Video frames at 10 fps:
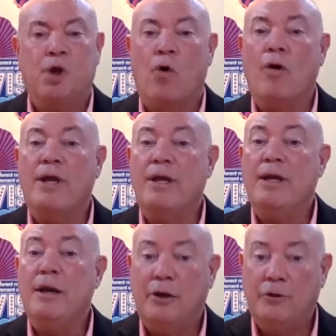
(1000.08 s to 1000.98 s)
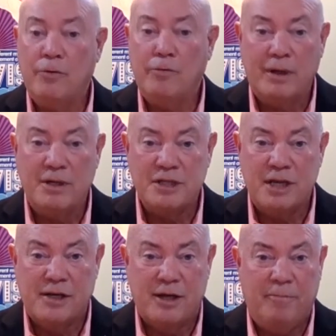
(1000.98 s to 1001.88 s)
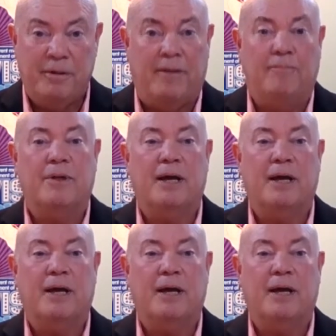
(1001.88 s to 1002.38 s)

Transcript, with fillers: or any other real estate company,